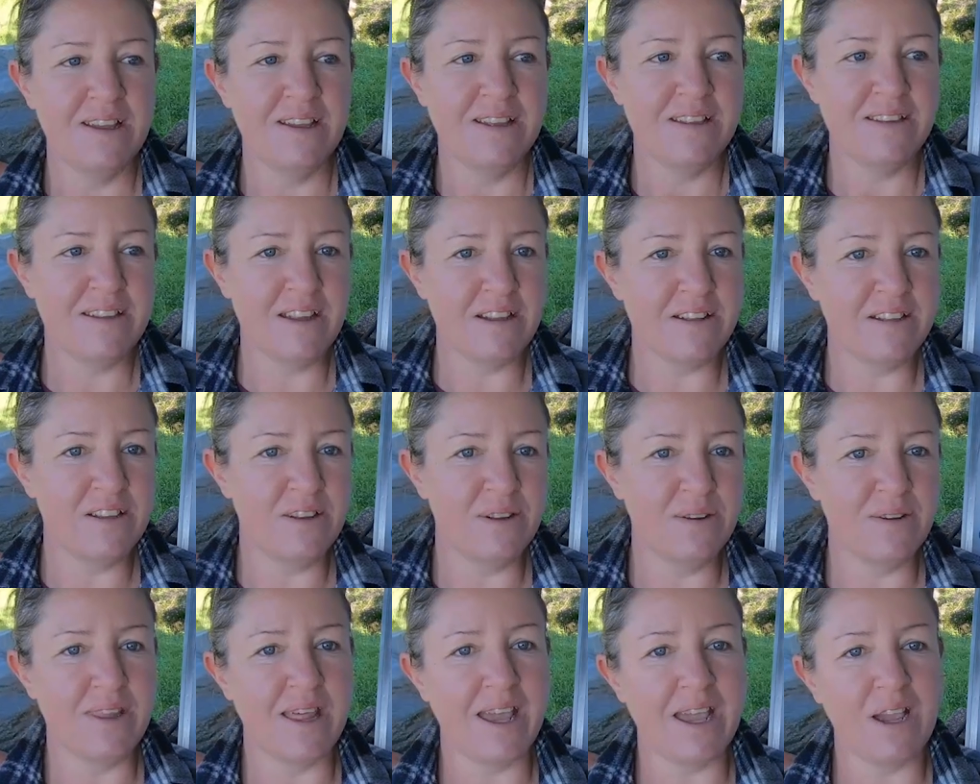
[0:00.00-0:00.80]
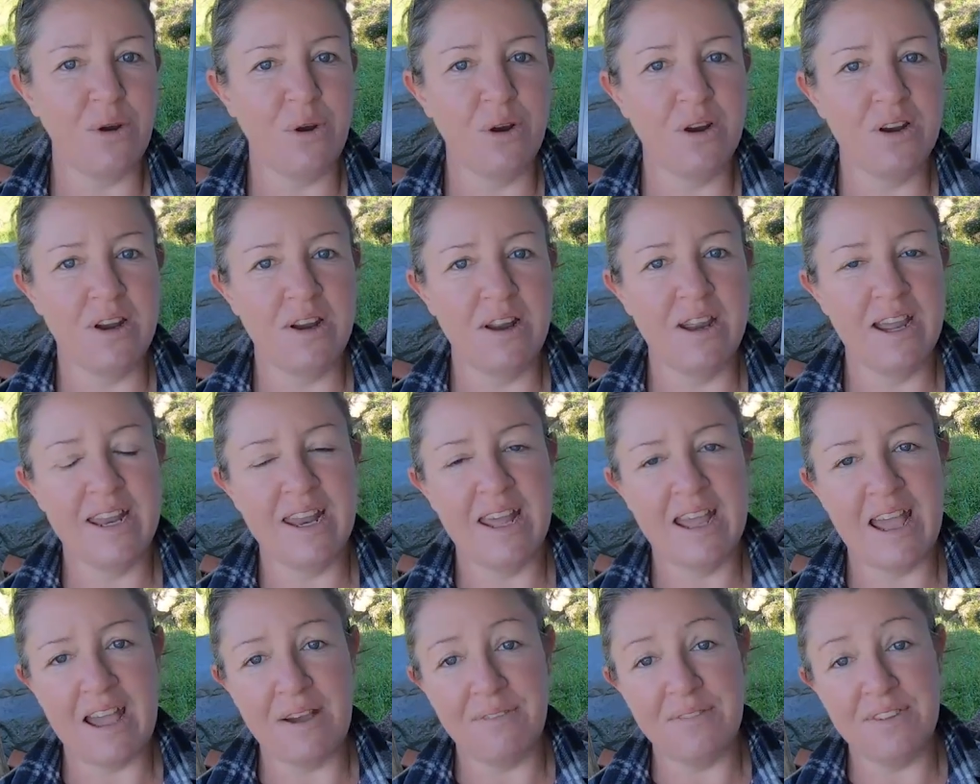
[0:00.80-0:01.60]
still to do in that corner,
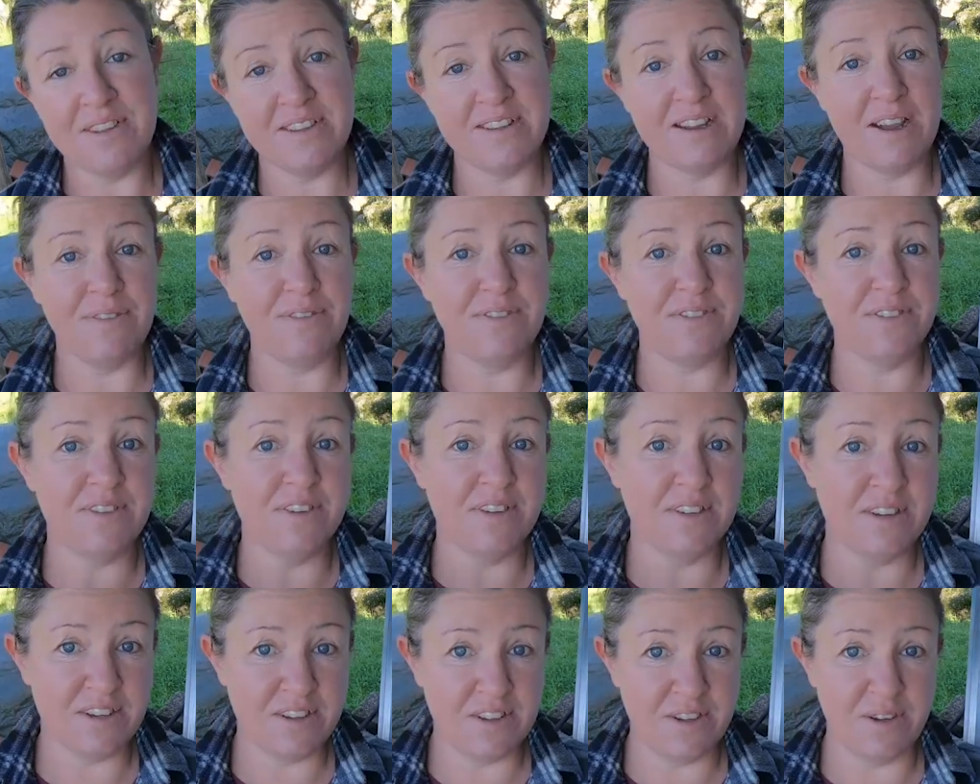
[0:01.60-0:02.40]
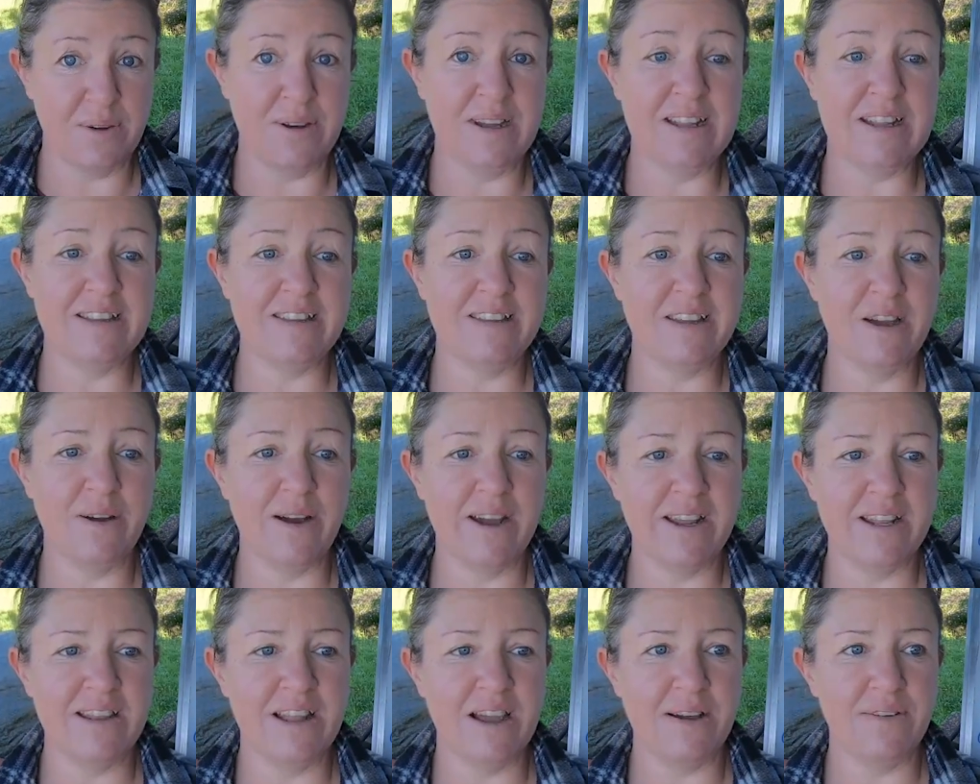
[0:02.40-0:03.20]
and I have the stuff to do it. So
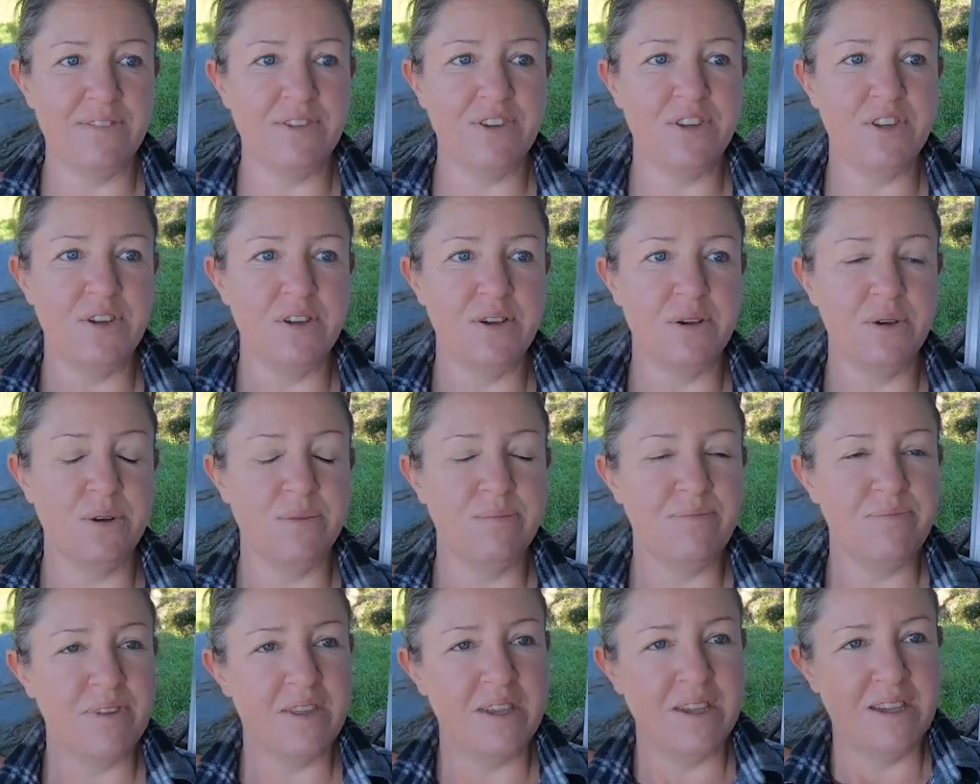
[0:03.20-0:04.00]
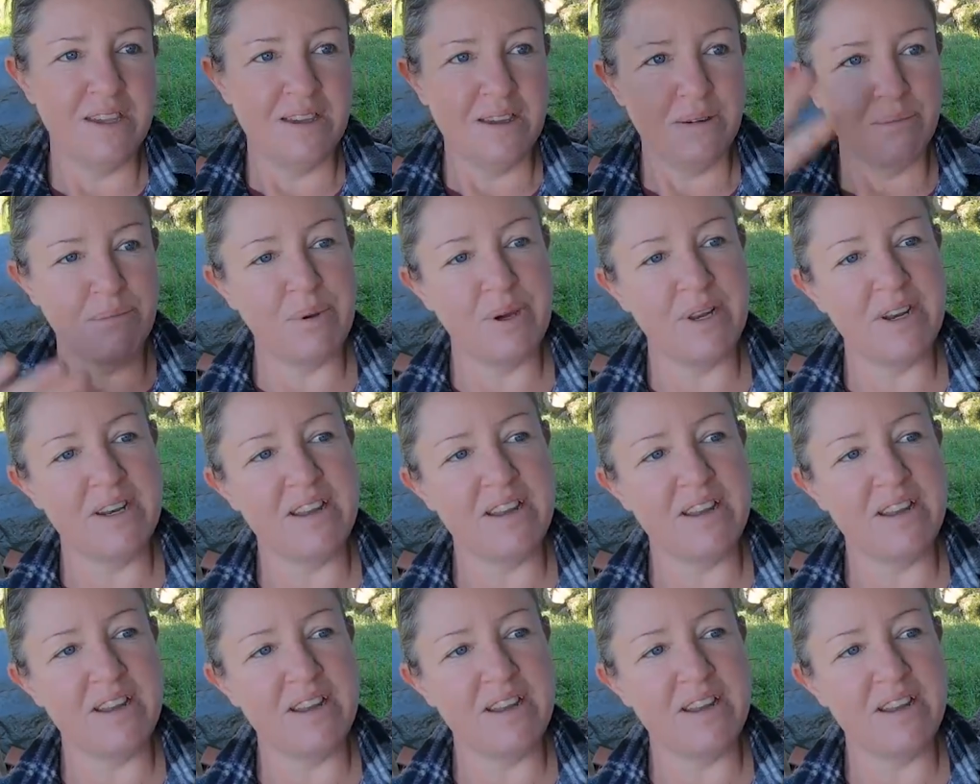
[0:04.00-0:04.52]
I'd love to put